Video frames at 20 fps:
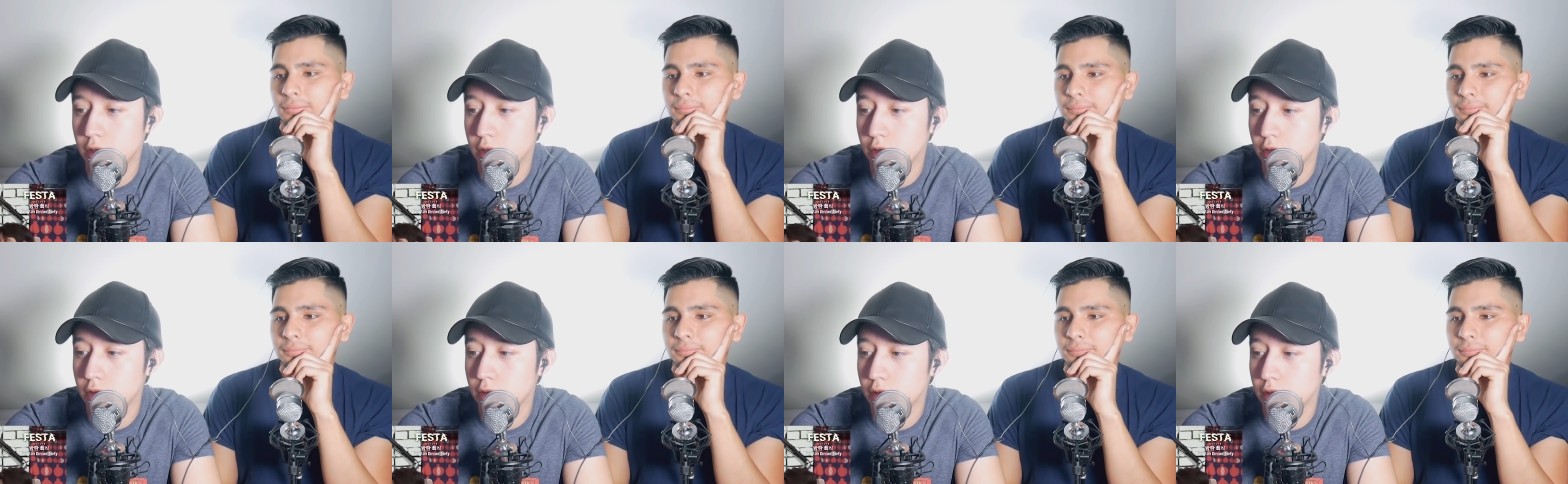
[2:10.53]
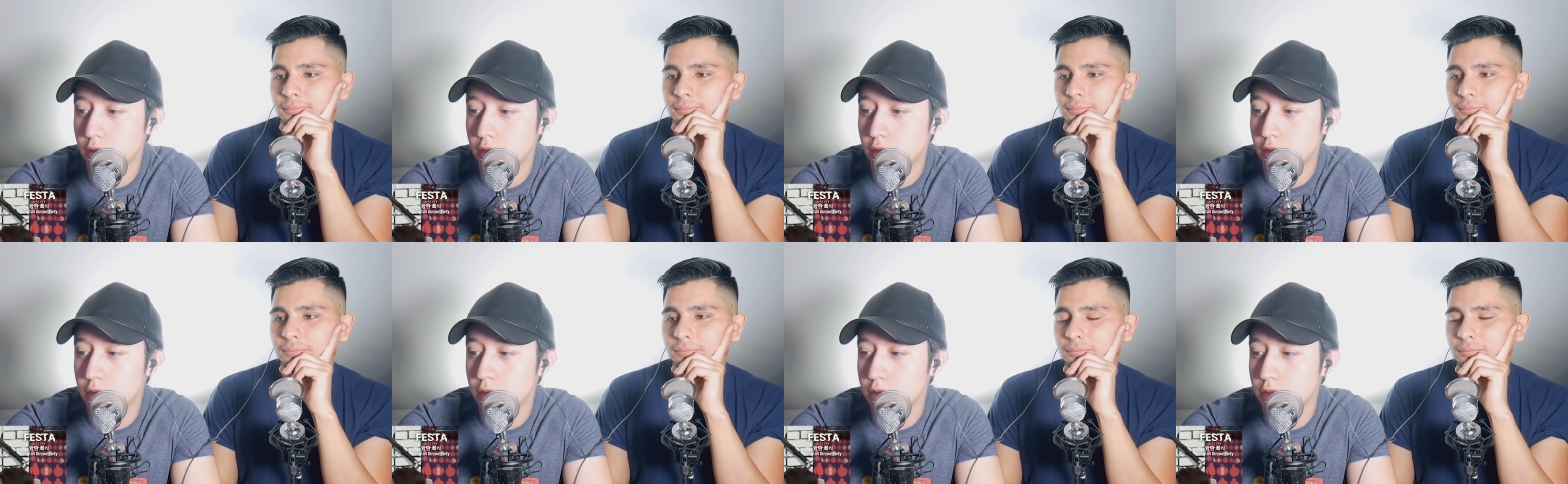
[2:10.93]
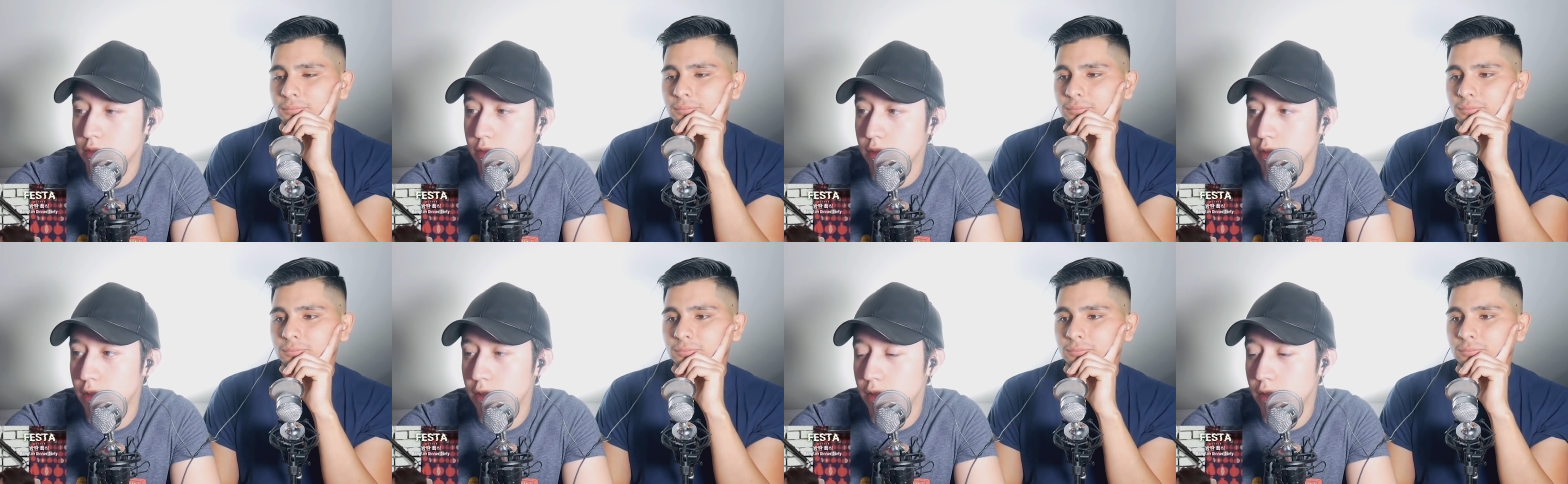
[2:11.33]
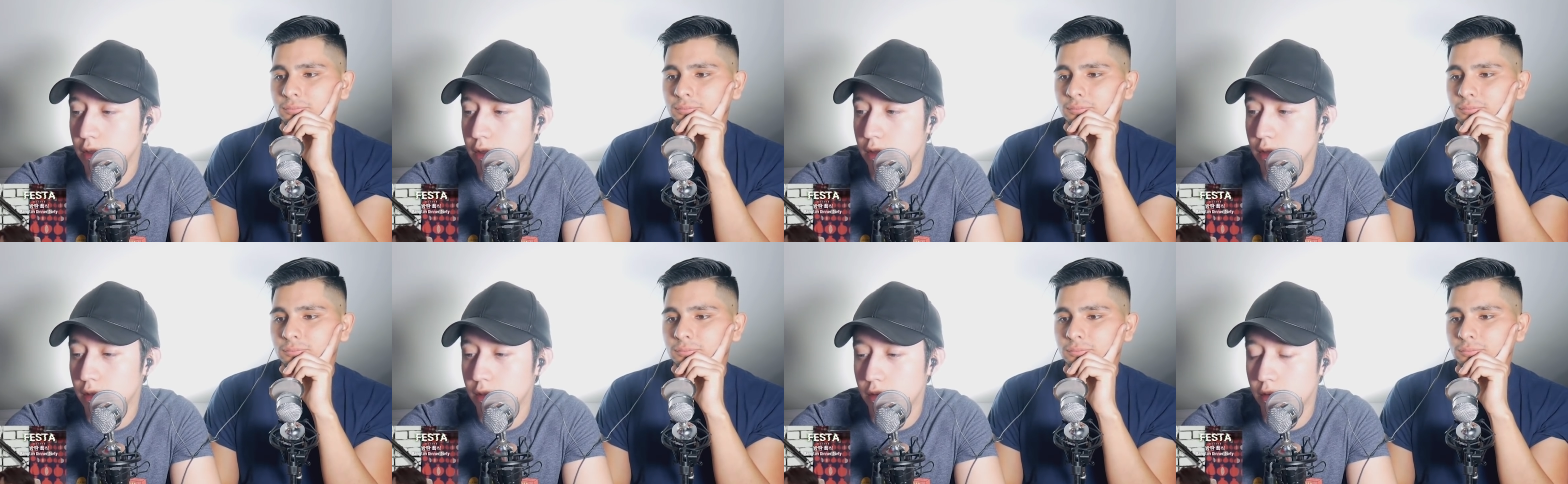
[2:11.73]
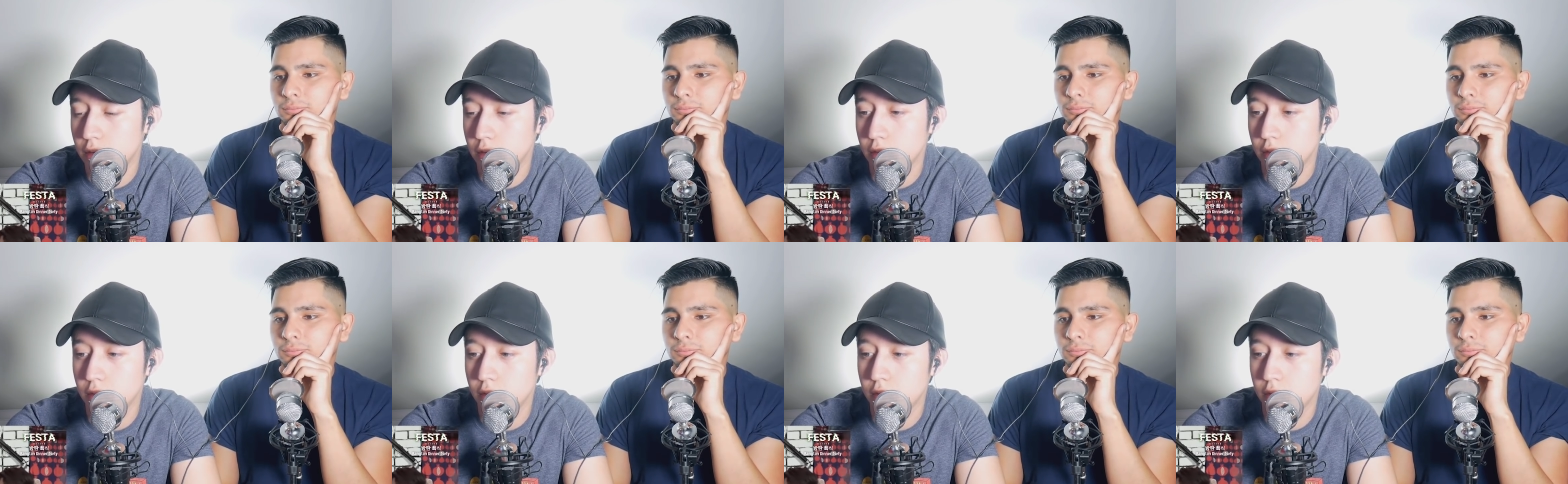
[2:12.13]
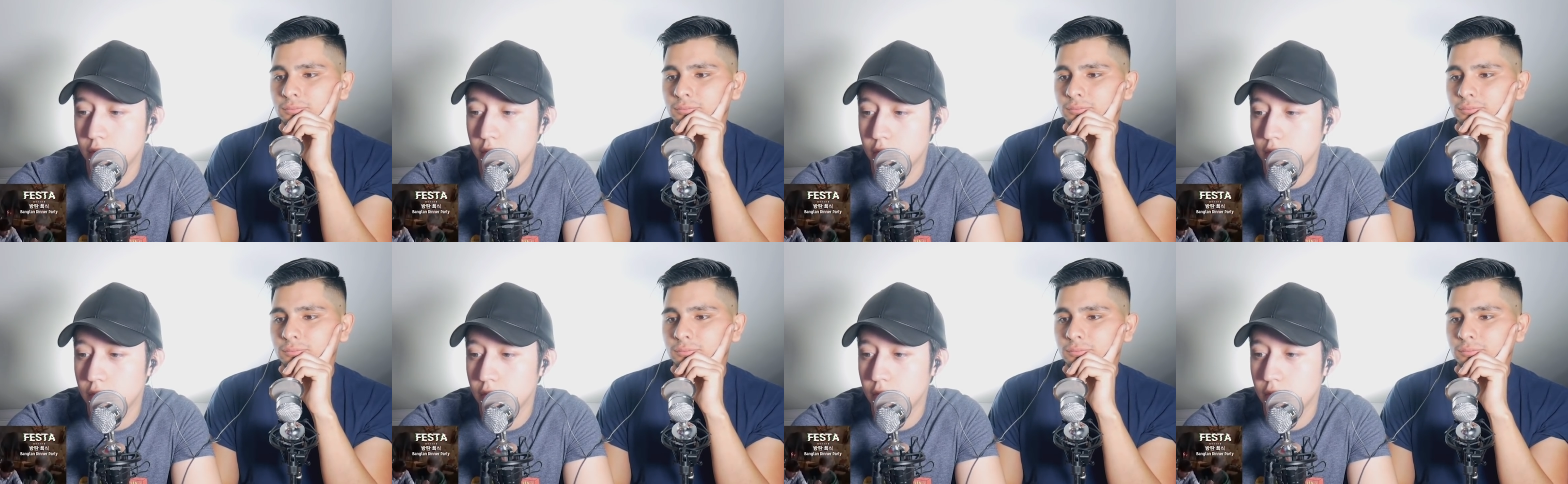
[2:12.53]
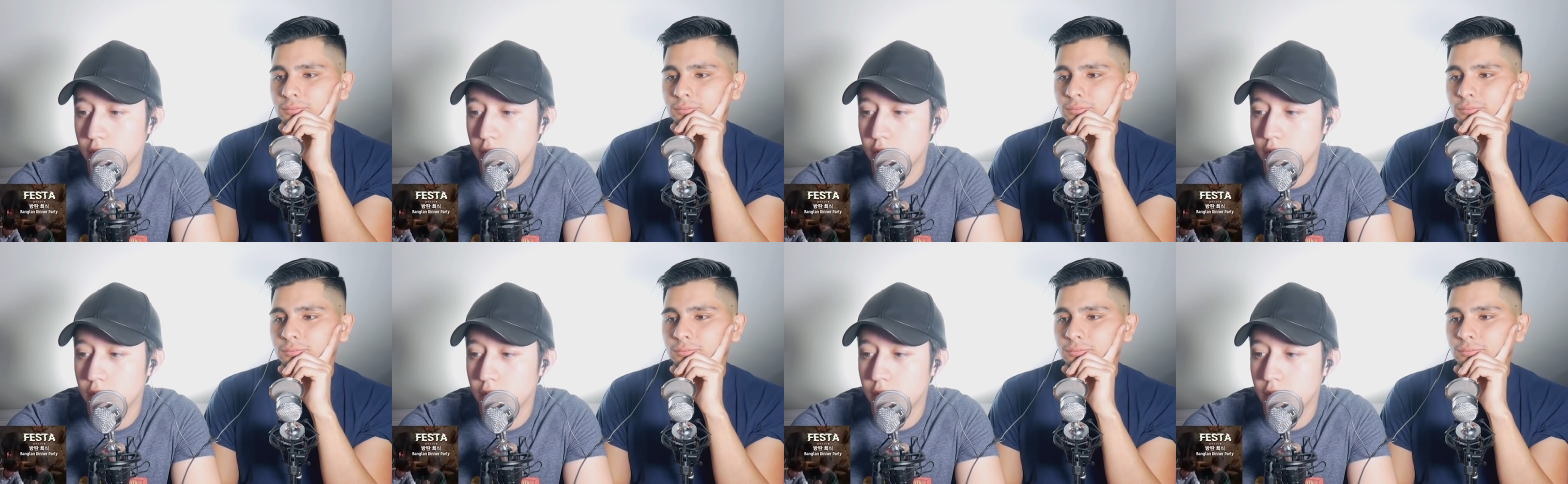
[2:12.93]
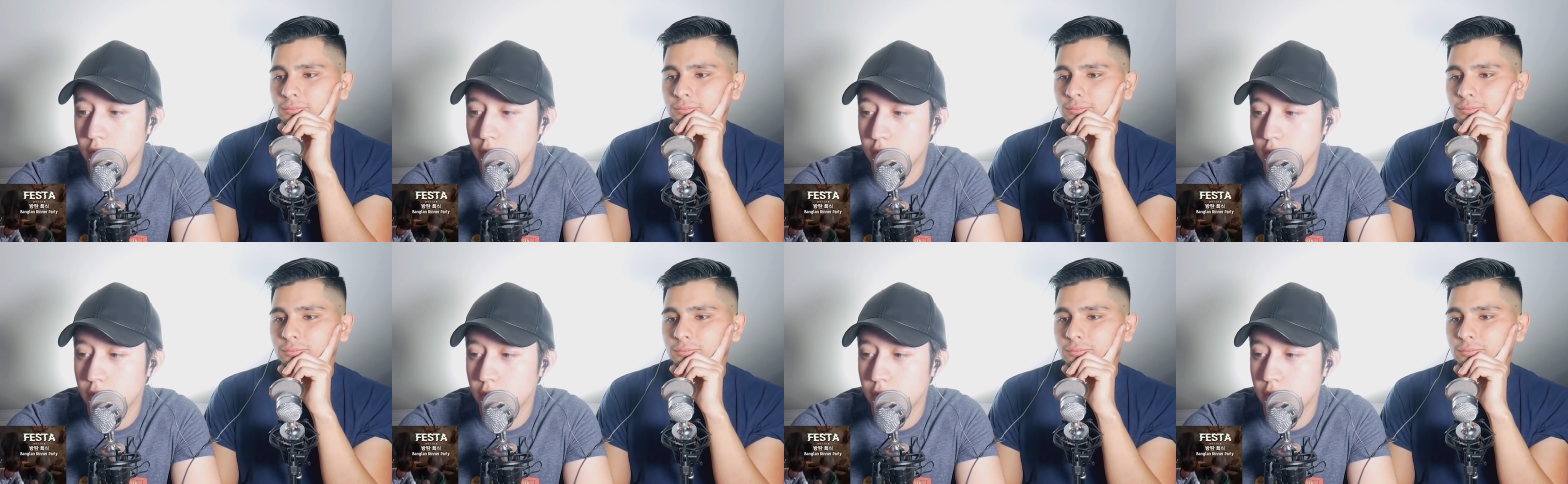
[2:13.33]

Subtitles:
Nothing is said.